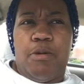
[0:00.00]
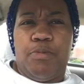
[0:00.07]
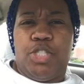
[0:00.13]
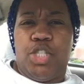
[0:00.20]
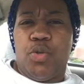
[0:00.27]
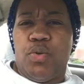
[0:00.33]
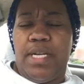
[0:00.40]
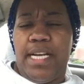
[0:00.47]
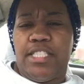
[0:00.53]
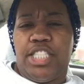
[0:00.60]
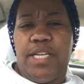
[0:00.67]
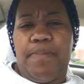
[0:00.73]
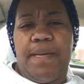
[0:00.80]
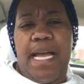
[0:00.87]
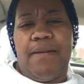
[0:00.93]
Julia,
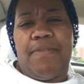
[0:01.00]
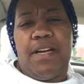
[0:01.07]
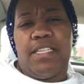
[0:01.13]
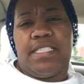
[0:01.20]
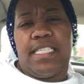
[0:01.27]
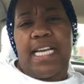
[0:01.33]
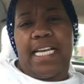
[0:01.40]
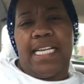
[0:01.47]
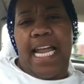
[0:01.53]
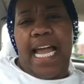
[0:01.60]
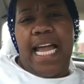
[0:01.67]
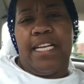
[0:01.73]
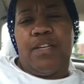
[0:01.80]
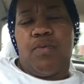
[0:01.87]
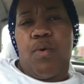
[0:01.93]
she'll be having her second
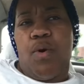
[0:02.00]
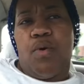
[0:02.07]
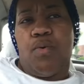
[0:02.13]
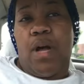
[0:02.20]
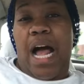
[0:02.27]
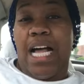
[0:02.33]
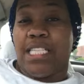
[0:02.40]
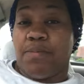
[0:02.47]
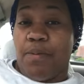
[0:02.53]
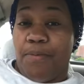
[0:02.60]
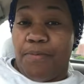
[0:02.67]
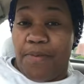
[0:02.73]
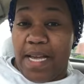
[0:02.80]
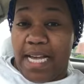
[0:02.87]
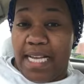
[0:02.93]
annual gospel
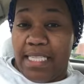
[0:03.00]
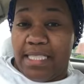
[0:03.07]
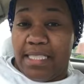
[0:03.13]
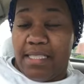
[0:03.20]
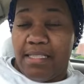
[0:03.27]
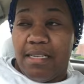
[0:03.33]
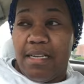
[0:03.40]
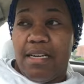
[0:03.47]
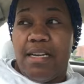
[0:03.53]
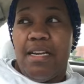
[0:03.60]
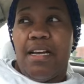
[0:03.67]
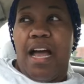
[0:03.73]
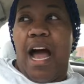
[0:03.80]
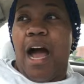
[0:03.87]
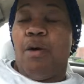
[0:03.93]
fest.
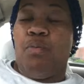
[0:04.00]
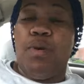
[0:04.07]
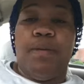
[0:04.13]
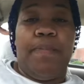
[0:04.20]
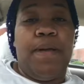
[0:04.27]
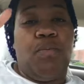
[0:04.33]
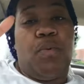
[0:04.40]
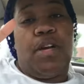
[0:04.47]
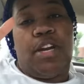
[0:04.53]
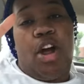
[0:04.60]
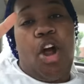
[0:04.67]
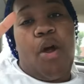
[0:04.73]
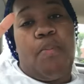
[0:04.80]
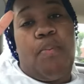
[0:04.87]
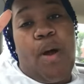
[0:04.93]
I will be one of
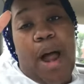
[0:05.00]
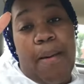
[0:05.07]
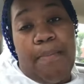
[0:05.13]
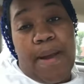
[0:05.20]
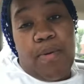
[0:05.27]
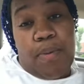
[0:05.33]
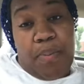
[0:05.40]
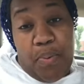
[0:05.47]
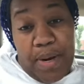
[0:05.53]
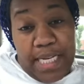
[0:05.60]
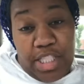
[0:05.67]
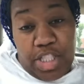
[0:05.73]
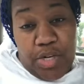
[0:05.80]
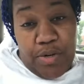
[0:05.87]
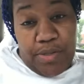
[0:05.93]
her primary
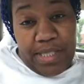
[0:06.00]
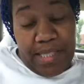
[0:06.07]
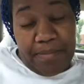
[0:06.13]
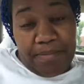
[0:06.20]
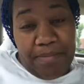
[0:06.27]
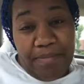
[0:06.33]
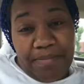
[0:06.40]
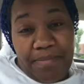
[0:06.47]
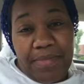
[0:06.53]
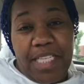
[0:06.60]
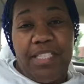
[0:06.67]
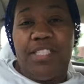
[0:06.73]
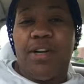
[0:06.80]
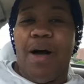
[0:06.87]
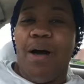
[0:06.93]
preachers,
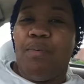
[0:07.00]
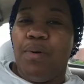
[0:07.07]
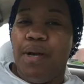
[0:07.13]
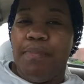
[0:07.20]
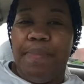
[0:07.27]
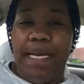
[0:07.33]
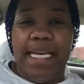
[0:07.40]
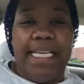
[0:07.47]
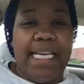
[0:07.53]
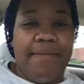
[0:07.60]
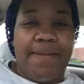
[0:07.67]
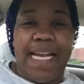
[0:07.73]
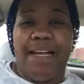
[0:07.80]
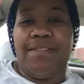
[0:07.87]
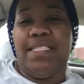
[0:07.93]
so I will be
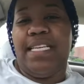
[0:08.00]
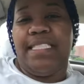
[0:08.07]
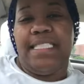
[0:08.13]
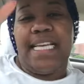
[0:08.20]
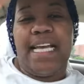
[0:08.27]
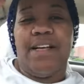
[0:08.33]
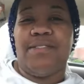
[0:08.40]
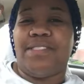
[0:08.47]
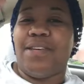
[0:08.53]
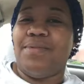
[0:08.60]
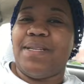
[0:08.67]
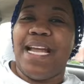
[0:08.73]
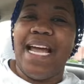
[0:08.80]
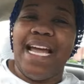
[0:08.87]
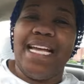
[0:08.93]
giving out details
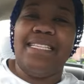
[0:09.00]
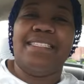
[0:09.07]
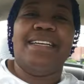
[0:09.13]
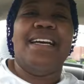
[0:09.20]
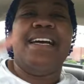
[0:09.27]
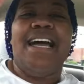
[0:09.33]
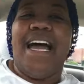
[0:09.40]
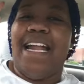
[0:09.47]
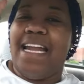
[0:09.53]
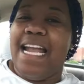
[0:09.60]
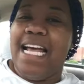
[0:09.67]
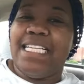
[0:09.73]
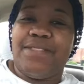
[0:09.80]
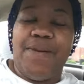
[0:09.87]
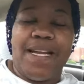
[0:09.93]
on that. And
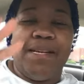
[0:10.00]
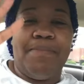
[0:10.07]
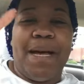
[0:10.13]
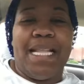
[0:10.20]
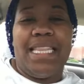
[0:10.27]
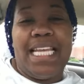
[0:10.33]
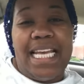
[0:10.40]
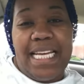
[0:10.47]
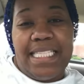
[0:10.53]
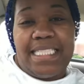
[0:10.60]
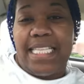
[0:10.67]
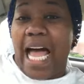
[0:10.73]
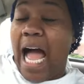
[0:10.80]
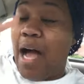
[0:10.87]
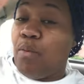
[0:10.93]
last but not
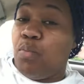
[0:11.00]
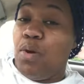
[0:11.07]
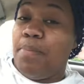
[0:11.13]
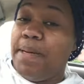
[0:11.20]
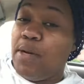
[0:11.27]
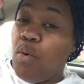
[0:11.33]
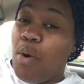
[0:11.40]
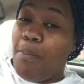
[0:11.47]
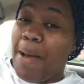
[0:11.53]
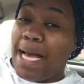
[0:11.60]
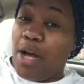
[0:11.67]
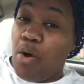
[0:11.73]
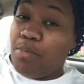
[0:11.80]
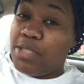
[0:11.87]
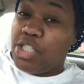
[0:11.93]
least, I will be going
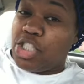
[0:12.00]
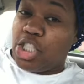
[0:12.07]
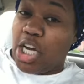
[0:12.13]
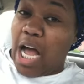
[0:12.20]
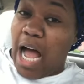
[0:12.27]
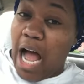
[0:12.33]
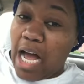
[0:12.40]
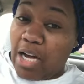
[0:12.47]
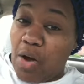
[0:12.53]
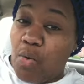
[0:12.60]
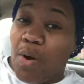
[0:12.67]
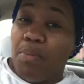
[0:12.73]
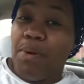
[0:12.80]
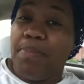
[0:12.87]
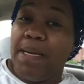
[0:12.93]
back home to
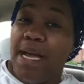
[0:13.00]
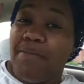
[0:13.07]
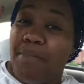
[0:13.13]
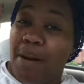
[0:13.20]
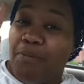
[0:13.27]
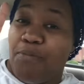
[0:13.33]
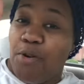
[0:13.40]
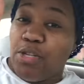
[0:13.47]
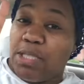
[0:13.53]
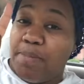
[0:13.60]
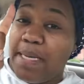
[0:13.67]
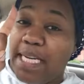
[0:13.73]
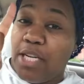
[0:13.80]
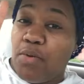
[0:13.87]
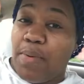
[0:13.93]
Chicago. I will be having my first
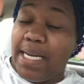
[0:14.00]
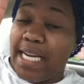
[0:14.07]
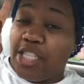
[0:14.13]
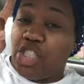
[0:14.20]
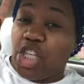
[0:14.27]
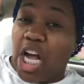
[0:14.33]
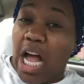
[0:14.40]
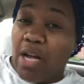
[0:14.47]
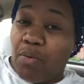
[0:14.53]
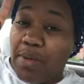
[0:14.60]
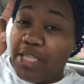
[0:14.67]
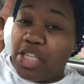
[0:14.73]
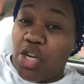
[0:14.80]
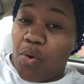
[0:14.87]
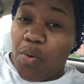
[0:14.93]
meet and greet in Chicago,
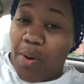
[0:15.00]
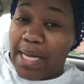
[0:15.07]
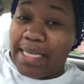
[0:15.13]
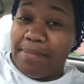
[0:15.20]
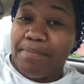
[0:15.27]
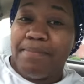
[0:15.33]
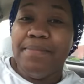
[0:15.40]
Illinois.